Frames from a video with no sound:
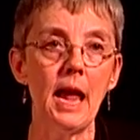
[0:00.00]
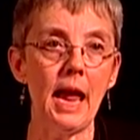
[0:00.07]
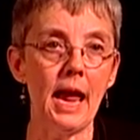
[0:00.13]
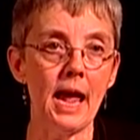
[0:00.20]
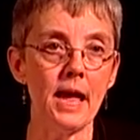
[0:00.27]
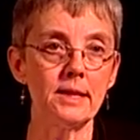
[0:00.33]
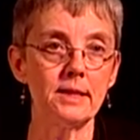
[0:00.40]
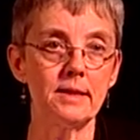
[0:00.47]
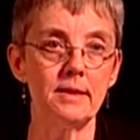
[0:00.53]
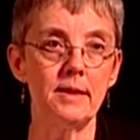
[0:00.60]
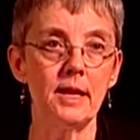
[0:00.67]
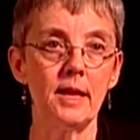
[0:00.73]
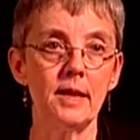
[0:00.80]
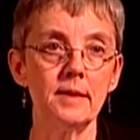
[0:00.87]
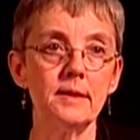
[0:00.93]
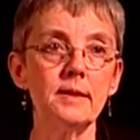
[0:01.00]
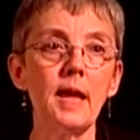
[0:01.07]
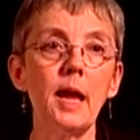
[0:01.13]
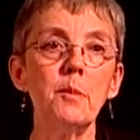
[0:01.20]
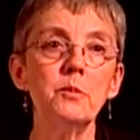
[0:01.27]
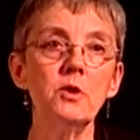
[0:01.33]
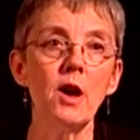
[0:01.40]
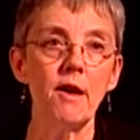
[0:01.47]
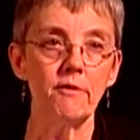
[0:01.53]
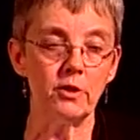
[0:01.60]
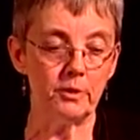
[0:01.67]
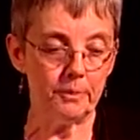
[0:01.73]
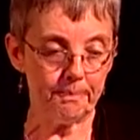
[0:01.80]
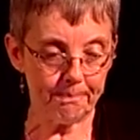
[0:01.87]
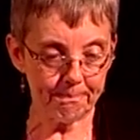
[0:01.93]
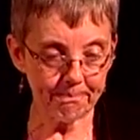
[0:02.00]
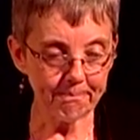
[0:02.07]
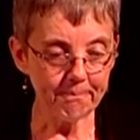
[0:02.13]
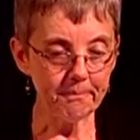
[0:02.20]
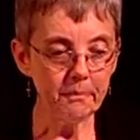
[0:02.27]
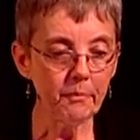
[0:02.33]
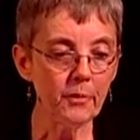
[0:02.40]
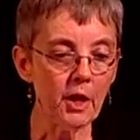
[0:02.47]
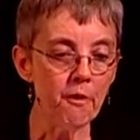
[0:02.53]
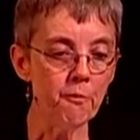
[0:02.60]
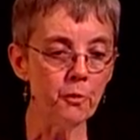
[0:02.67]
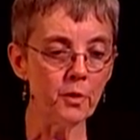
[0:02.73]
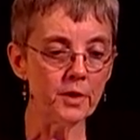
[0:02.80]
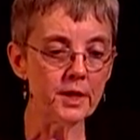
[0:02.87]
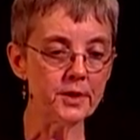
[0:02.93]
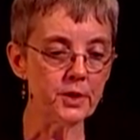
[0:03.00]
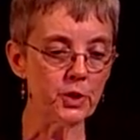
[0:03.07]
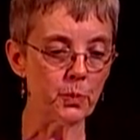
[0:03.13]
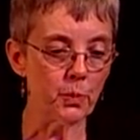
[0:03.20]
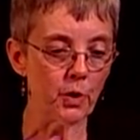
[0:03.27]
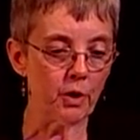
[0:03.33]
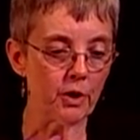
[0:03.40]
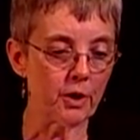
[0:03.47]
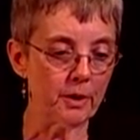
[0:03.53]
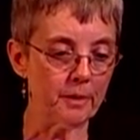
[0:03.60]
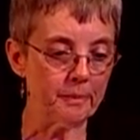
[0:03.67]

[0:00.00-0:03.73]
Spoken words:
at the same level for this to work.